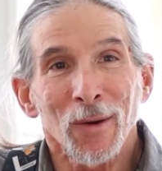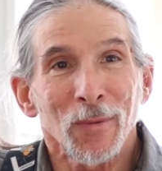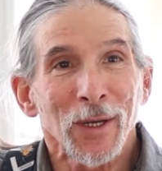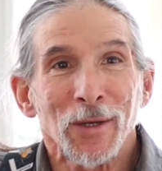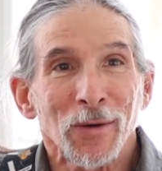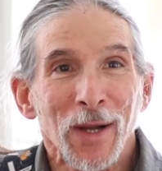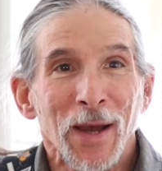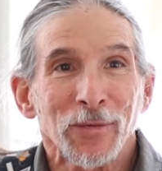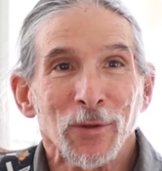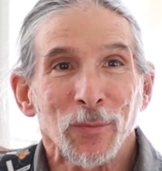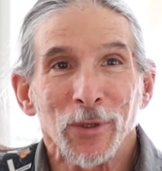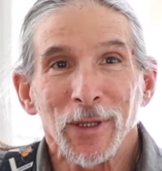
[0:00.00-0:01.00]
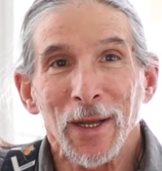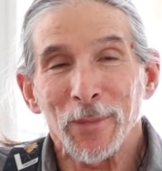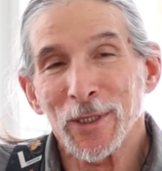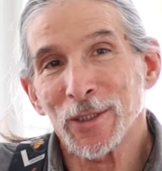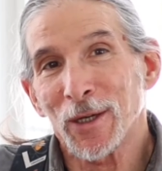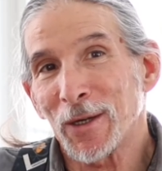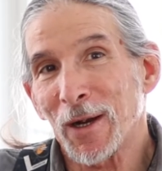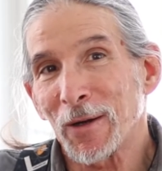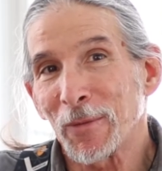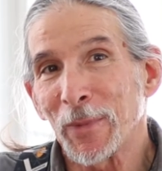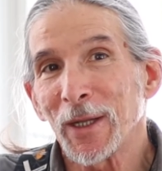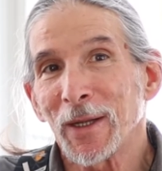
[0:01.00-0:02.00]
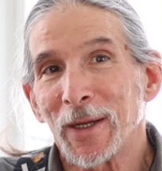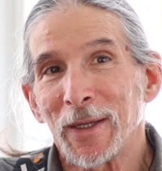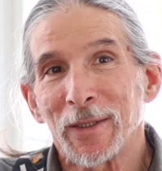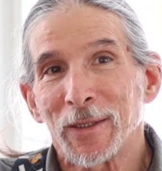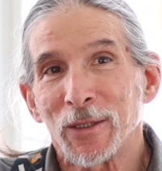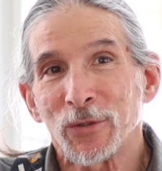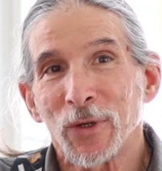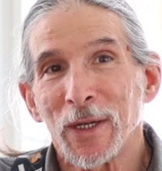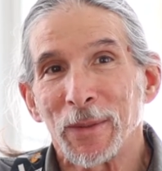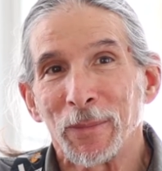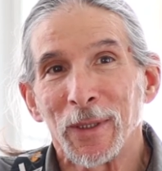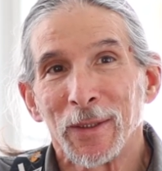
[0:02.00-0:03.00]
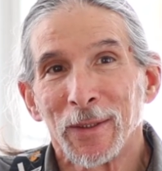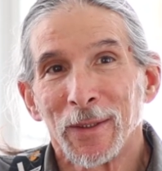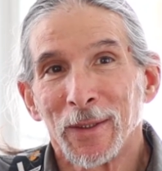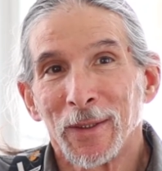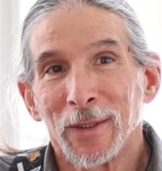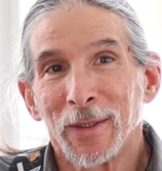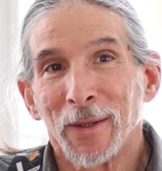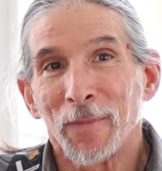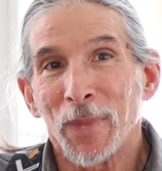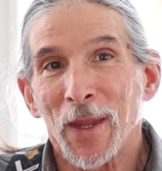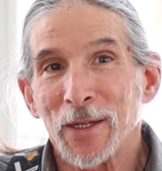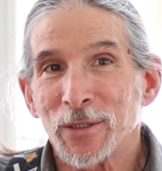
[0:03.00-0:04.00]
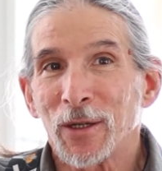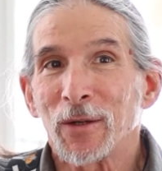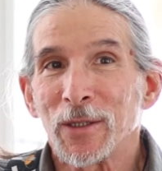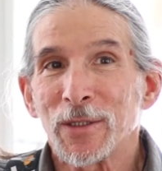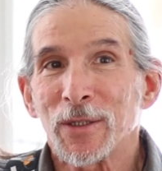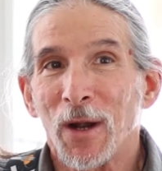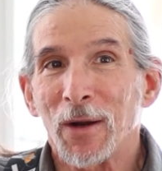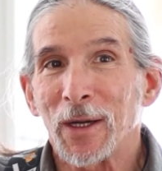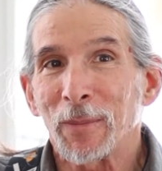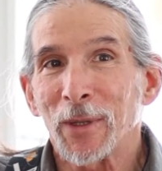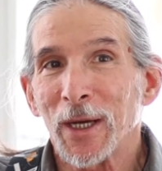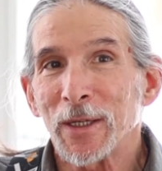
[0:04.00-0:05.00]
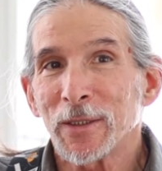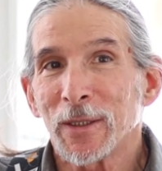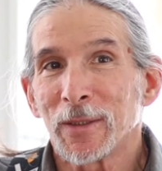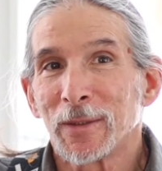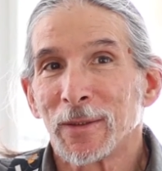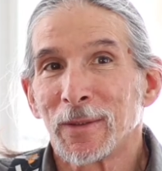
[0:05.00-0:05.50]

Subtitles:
we don't have to put limits on our ability to dream. That's a good starting place.